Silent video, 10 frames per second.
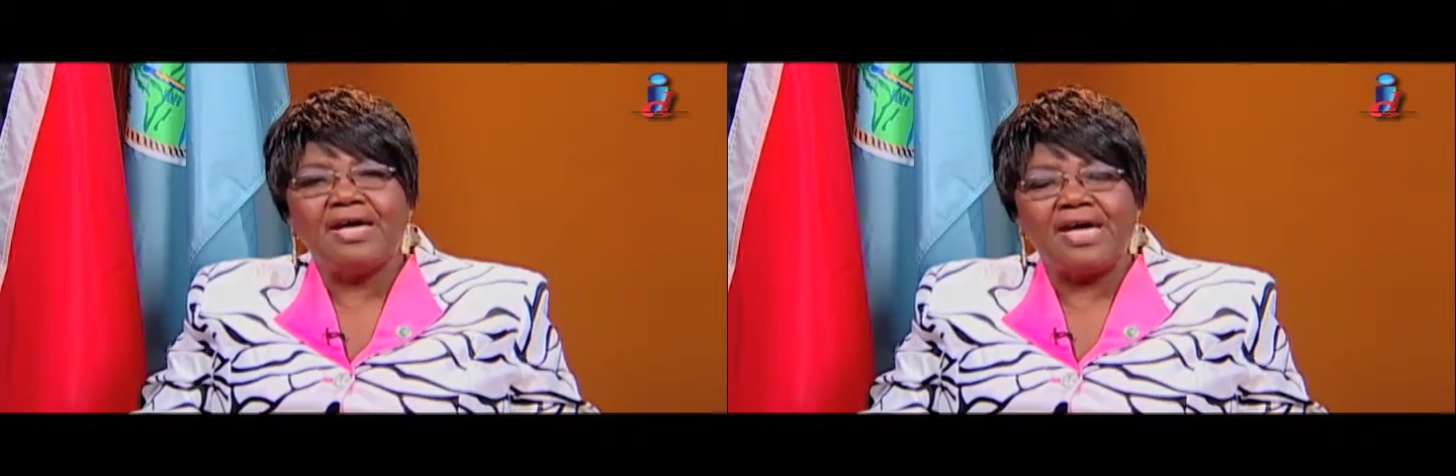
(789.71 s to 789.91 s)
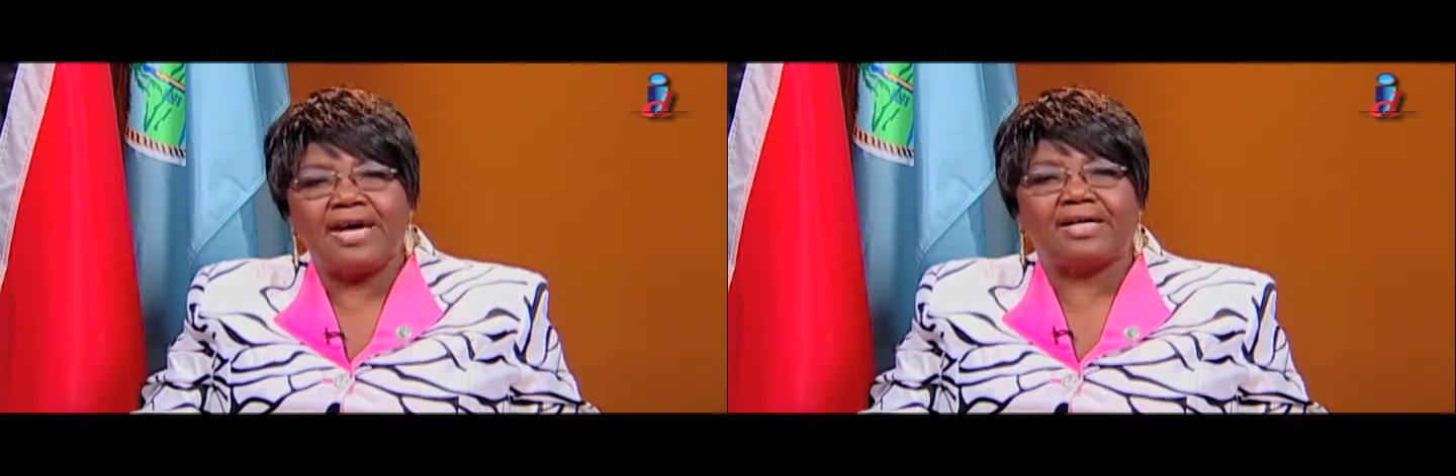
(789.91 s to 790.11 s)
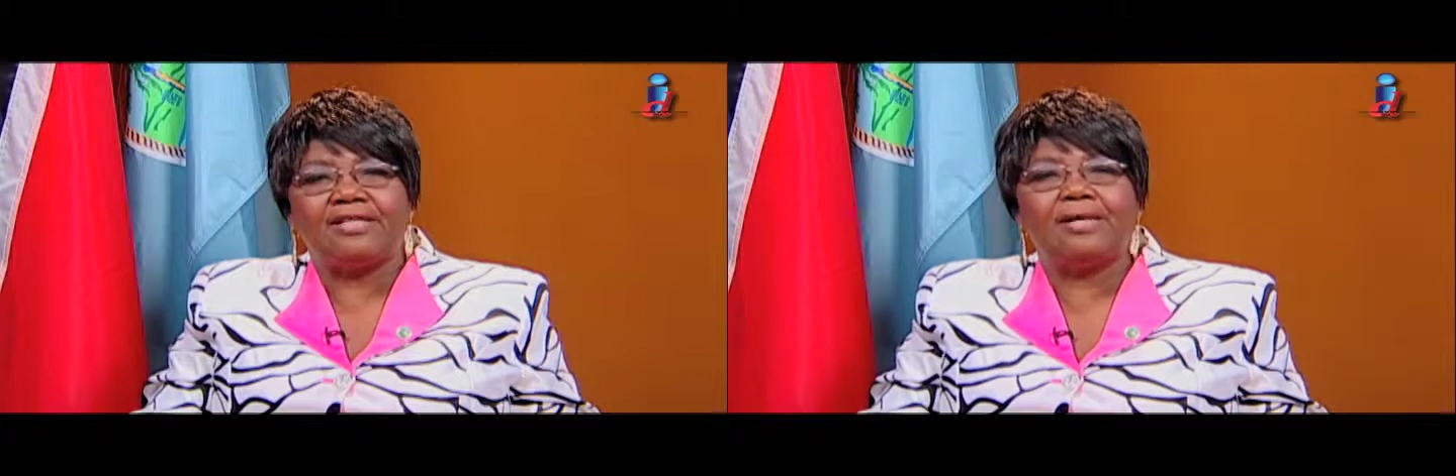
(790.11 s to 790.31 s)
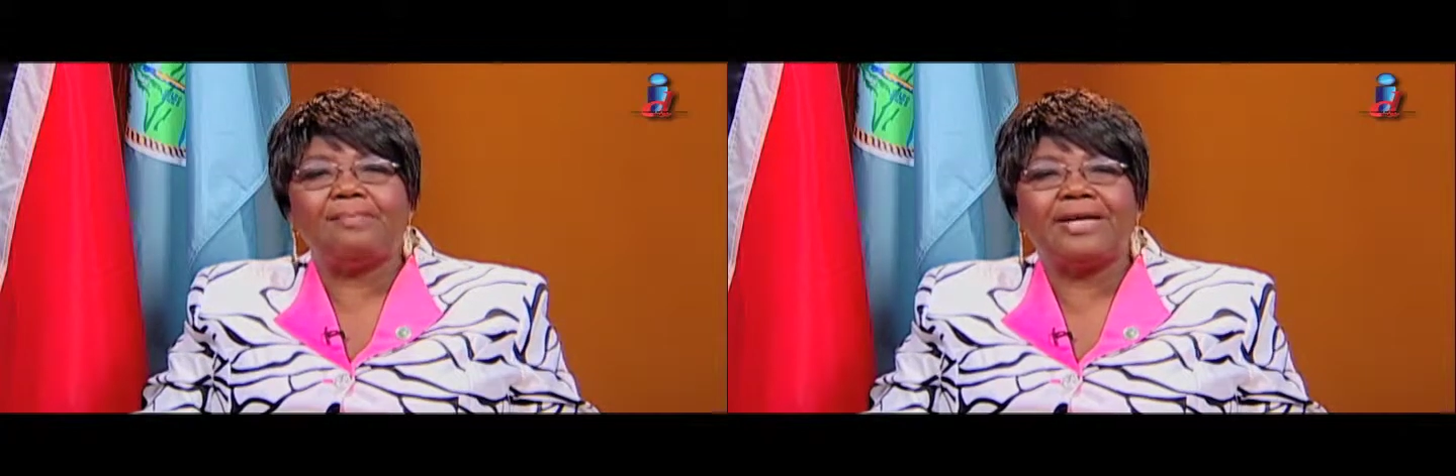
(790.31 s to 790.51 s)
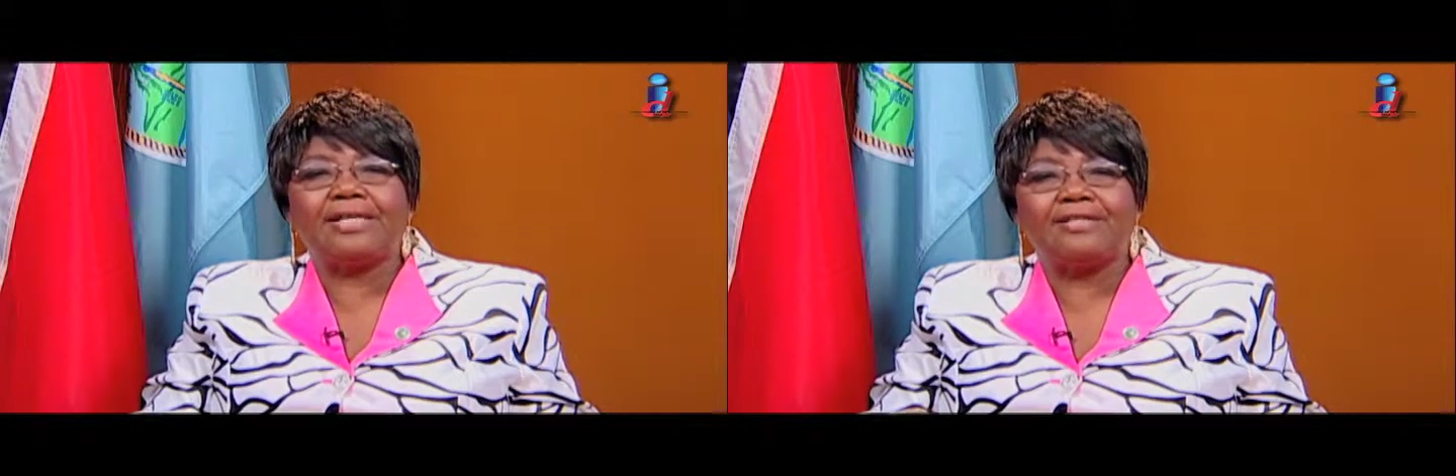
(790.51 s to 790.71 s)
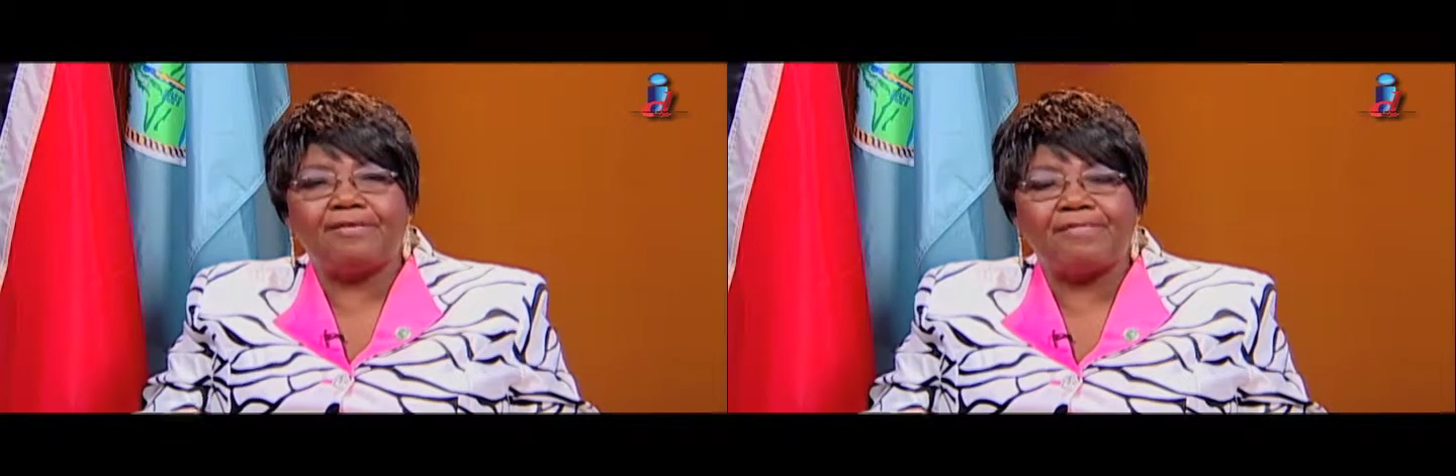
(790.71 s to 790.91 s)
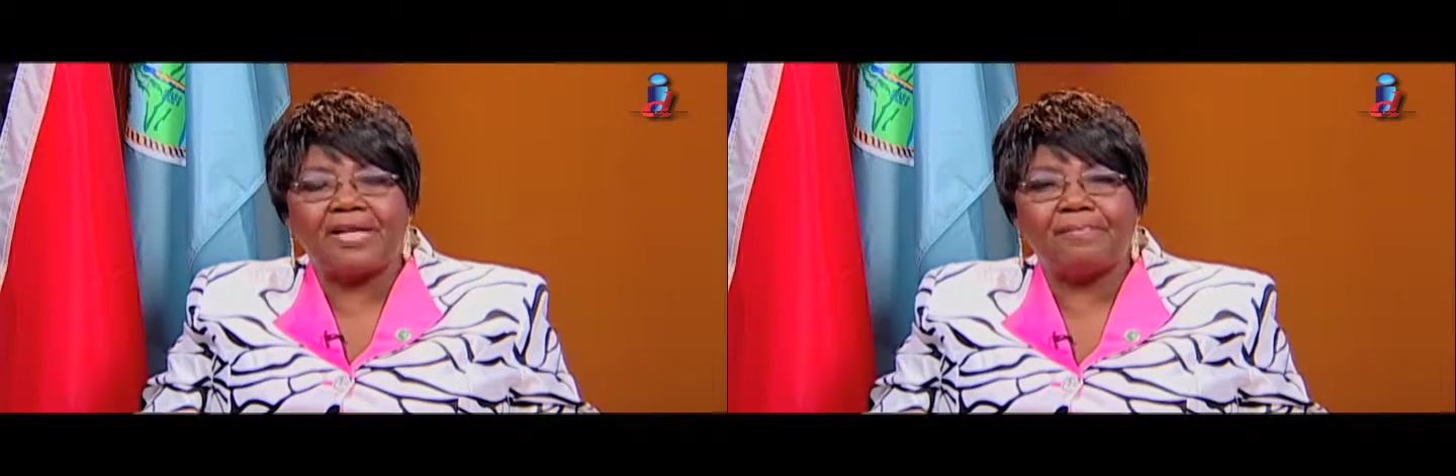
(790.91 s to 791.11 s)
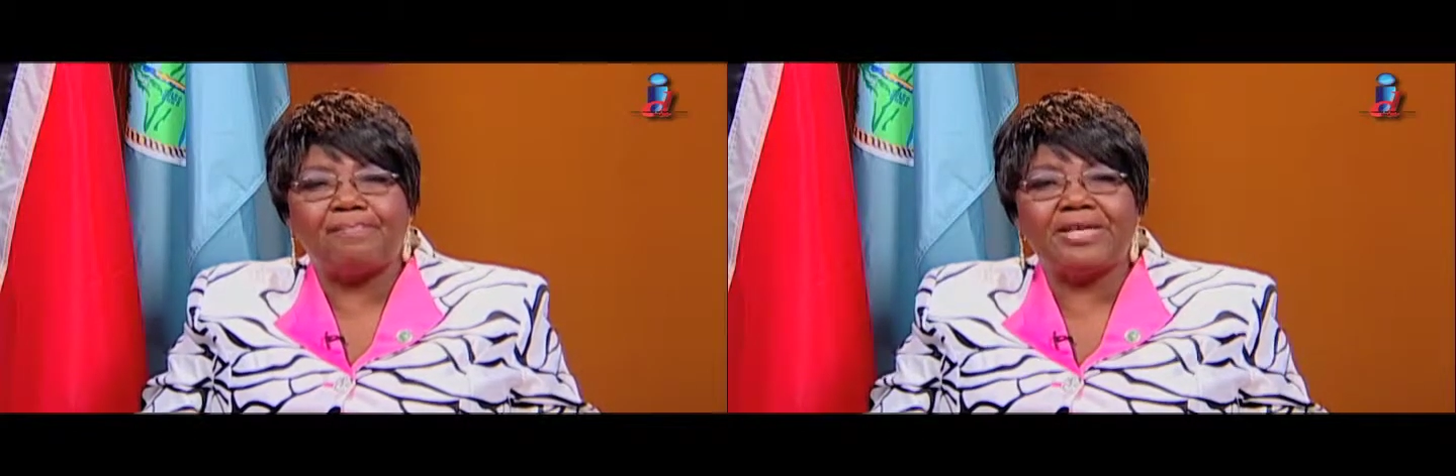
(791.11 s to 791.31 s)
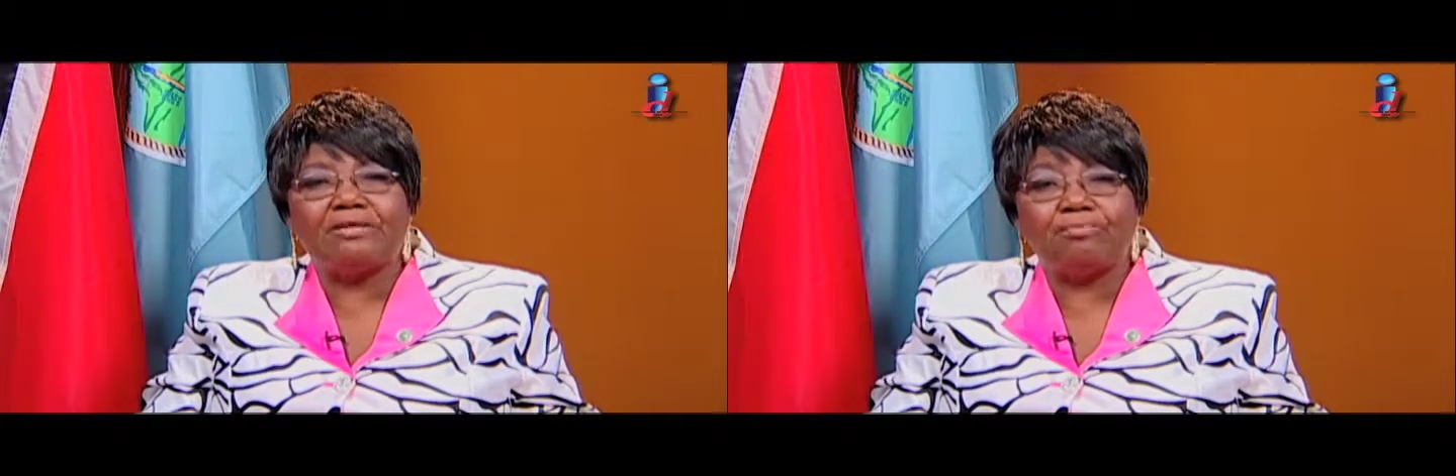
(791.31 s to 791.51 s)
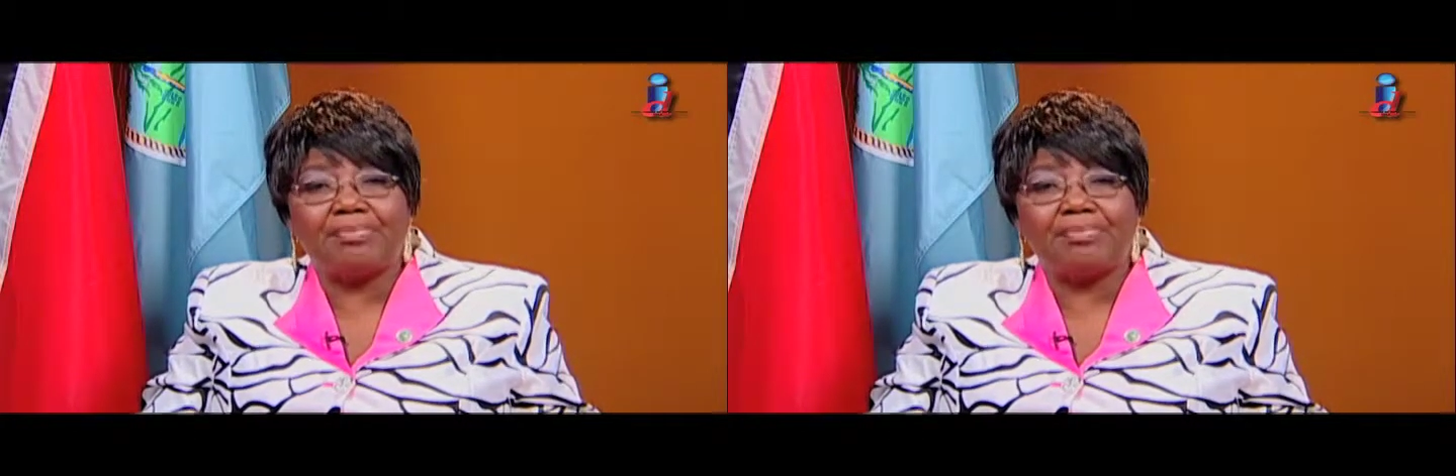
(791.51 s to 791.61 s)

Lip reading: economic development